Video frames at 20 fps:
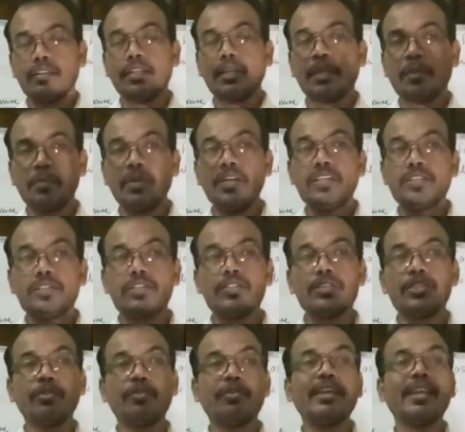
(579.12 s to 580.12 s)
That
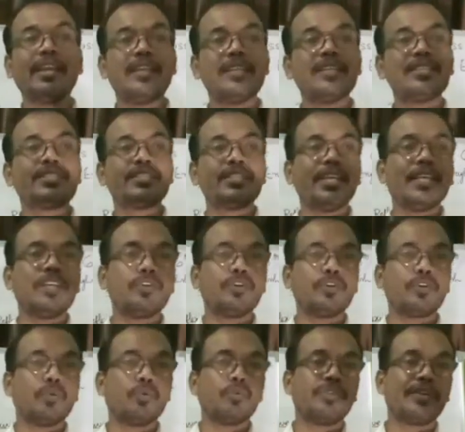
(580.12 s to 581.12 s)
means you can understand
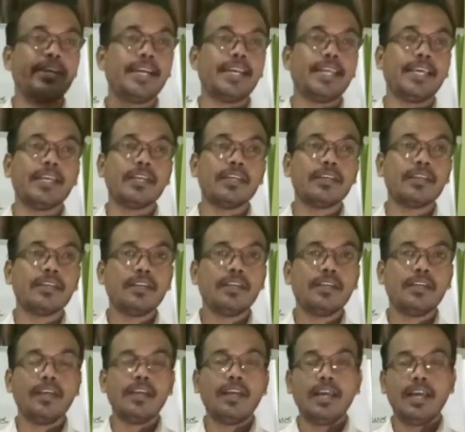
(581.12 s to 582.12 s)
your own reading
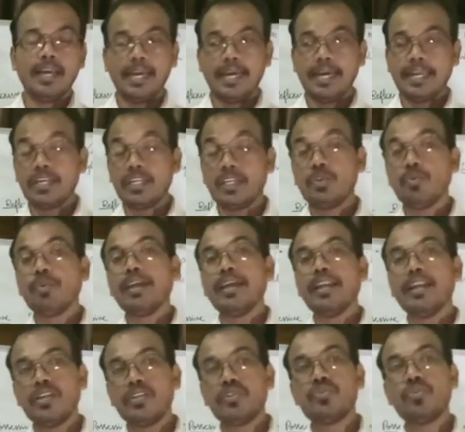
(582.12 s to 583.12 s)
and you
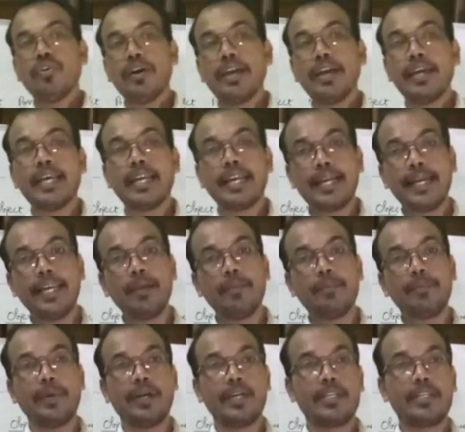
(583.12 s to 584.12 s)
can enjoy
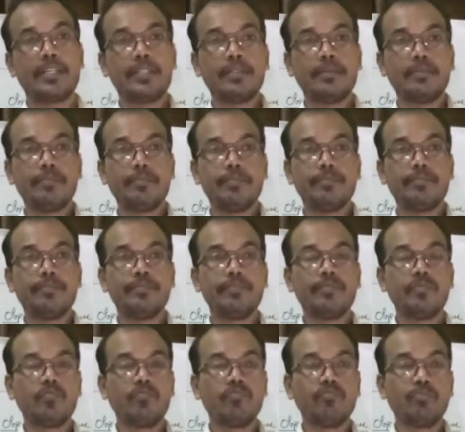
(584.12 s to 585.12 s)
reading part.
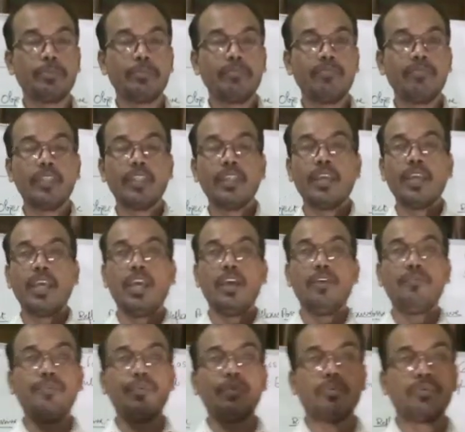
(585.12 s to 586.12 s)

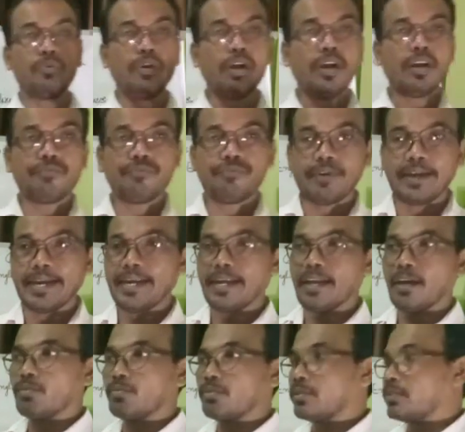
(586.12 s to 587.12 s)
If you do not find
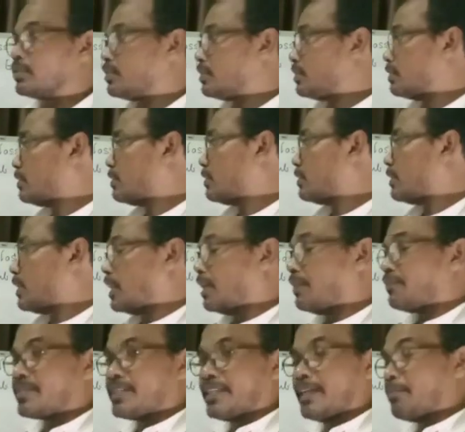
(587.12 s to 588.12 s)
out,
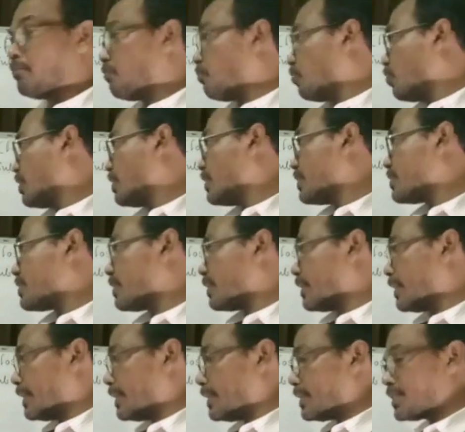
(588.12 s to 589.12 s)
if some words
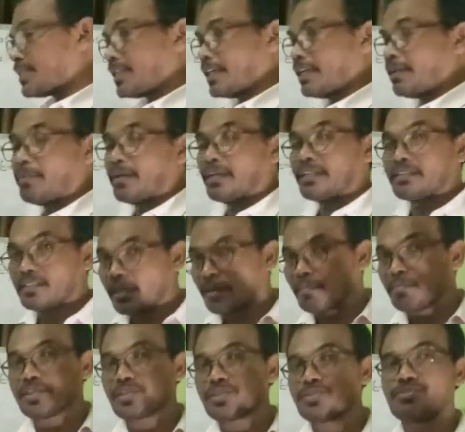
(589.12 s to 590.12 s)
in this table
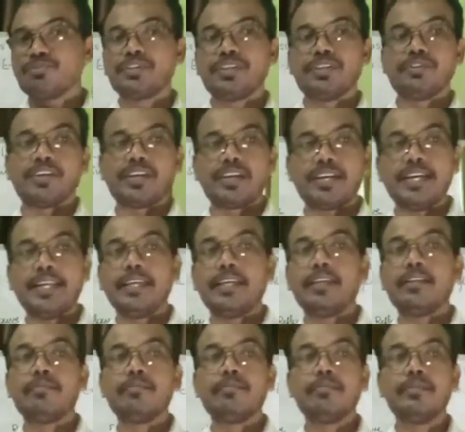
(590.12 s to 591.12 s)
troubles you in your
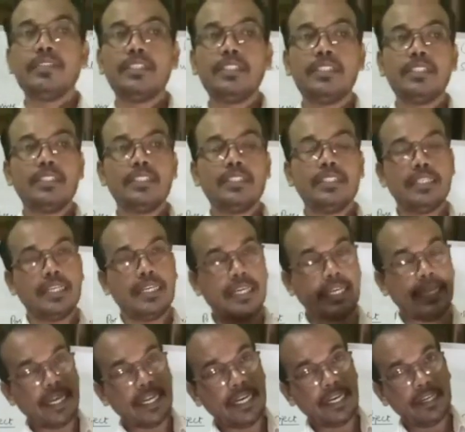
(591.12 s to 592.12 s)
reading, then
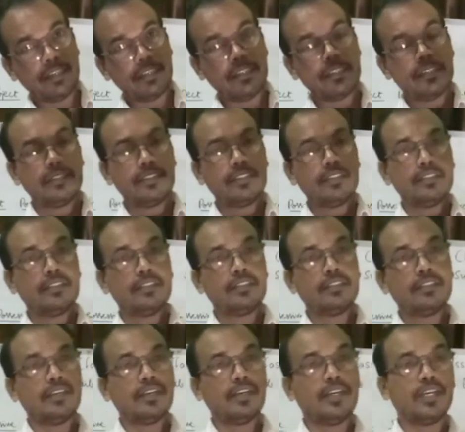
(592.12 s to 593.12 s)
again
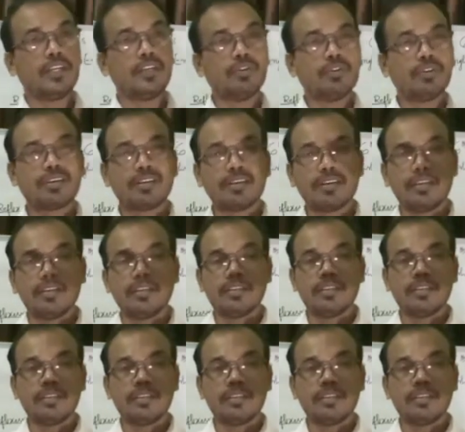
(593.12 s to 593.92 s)
your